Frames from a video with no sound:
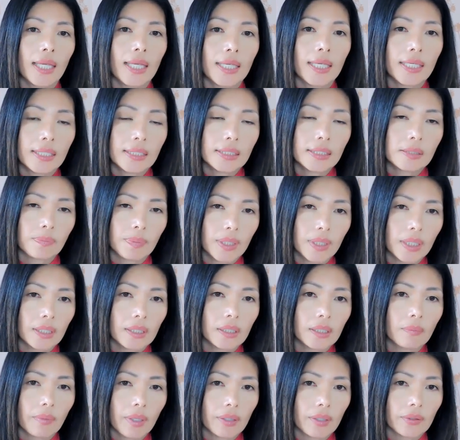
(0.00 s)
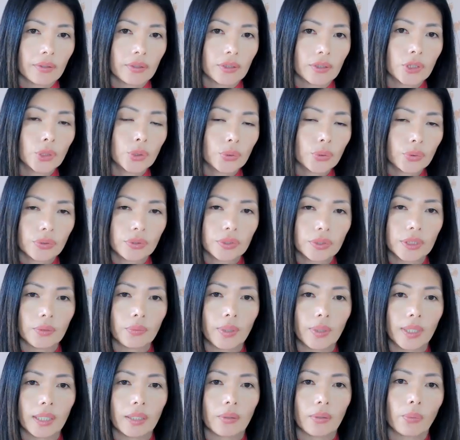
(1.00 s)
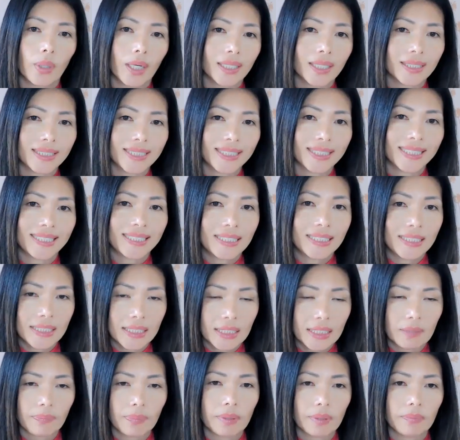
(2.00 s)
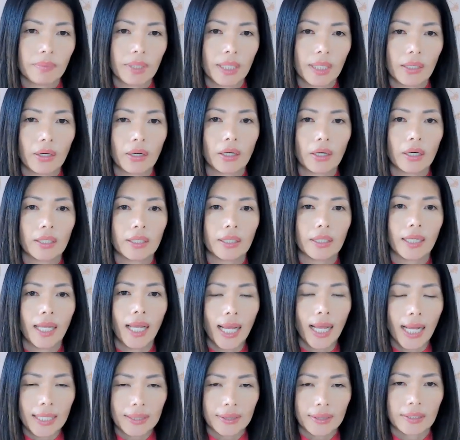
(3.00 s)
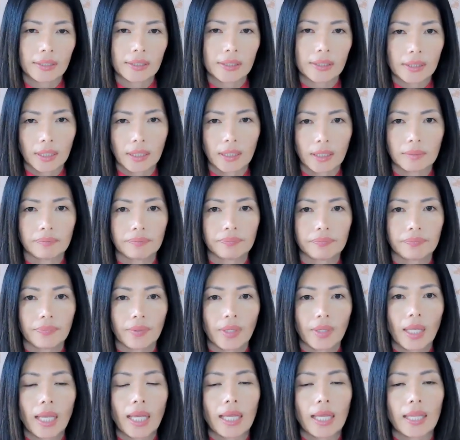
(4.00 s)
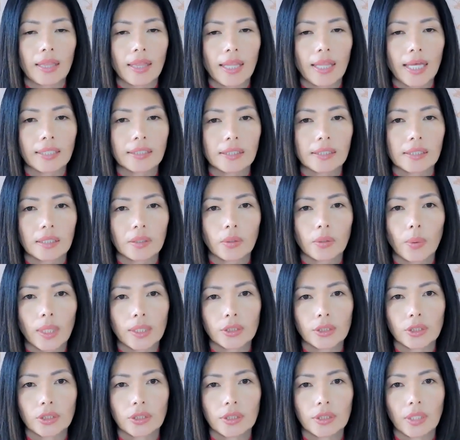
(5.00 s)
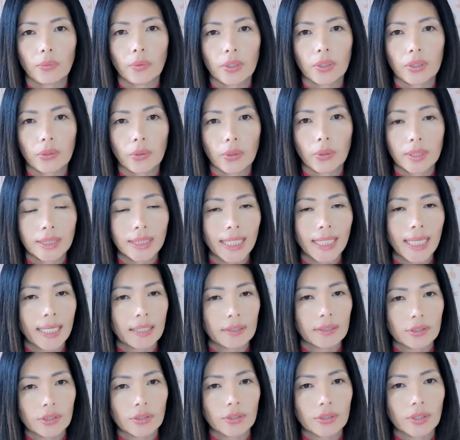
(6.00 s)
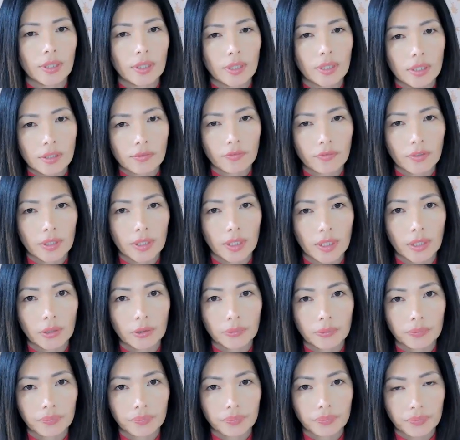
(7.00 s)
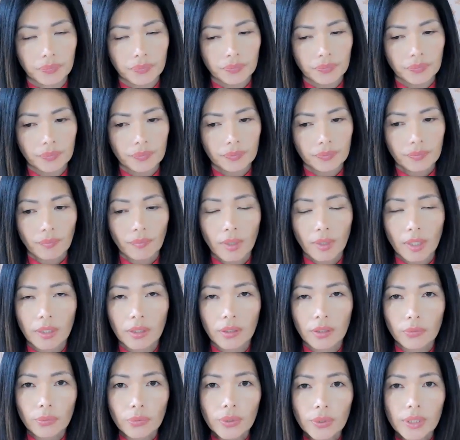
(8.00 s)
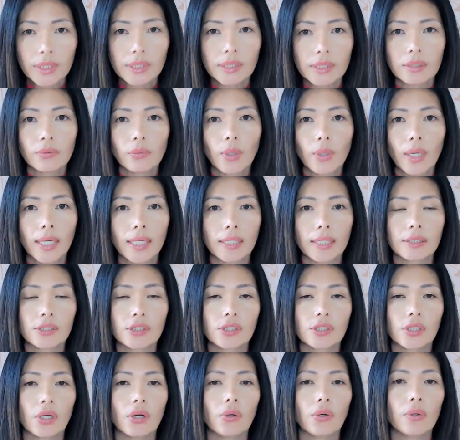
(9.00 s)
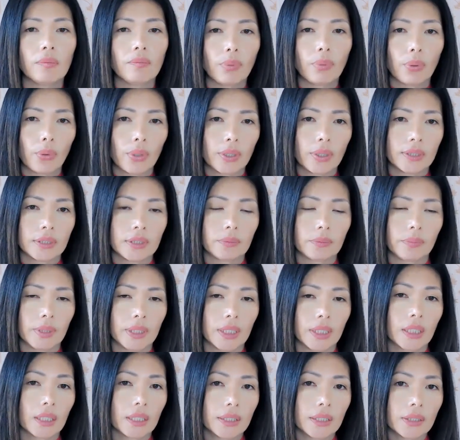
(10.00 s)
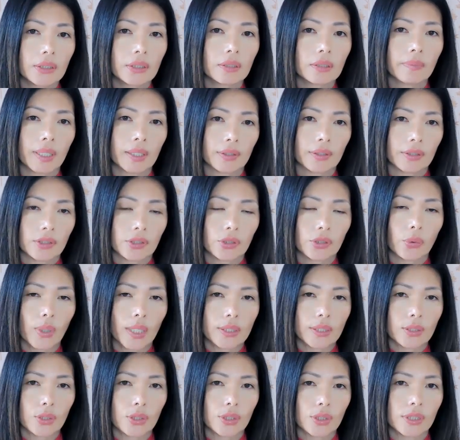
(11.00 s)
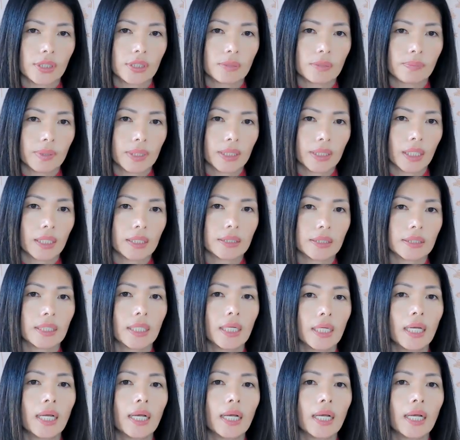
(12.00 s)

Is being a mother truly what I want deep in my heart at this time? That's the question that we're going to answer in this video. The reason why it's so important to be clear about this question is because